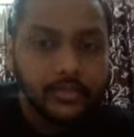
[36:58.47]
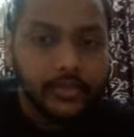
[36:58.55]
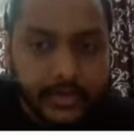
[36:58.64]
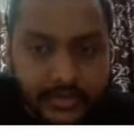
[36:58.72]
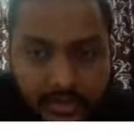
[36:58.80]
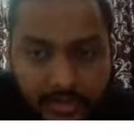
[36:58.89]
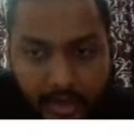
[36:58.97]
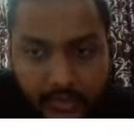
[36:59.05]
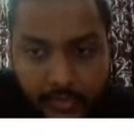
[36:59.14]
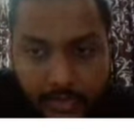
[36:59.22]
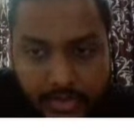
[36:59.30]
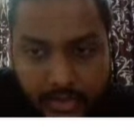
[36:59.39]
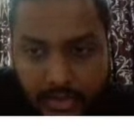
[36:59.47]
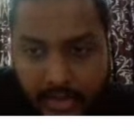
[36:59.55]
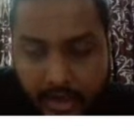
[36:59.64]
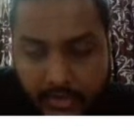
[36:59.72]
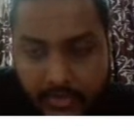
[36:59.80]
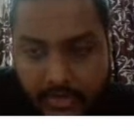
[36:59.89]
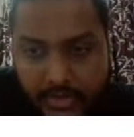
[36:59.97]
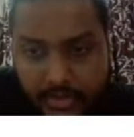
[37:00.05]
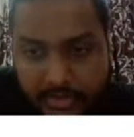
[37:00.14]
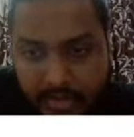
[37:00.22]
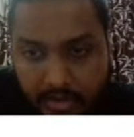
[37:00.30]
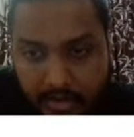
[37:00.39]
There is an electrician.
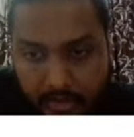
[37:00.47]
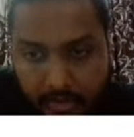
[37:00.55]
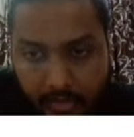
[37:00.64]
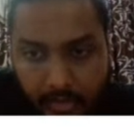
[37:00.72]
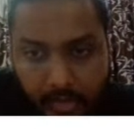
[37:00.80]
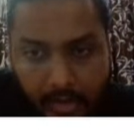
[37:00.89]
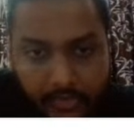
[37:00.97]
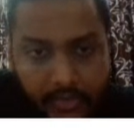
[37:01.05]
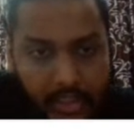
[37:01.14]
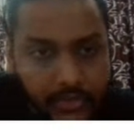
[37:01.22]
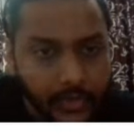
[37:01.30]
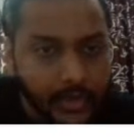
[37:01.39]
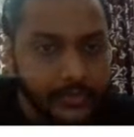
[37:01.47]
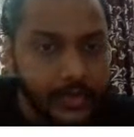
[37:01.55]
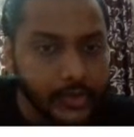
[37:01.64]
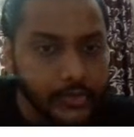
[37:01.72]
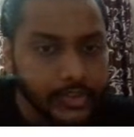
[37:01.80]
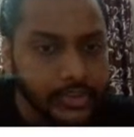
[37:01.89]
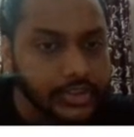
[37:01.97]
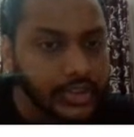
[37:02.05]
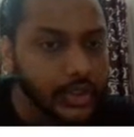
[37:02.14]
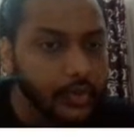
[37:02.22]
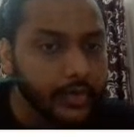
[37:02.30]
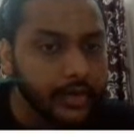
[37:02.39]
Electrician is a girl, and that's why we are using
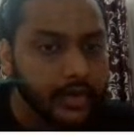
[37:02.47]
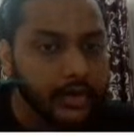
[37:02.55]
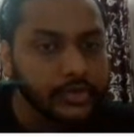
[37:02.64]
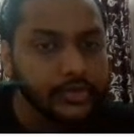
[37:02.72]
she over here.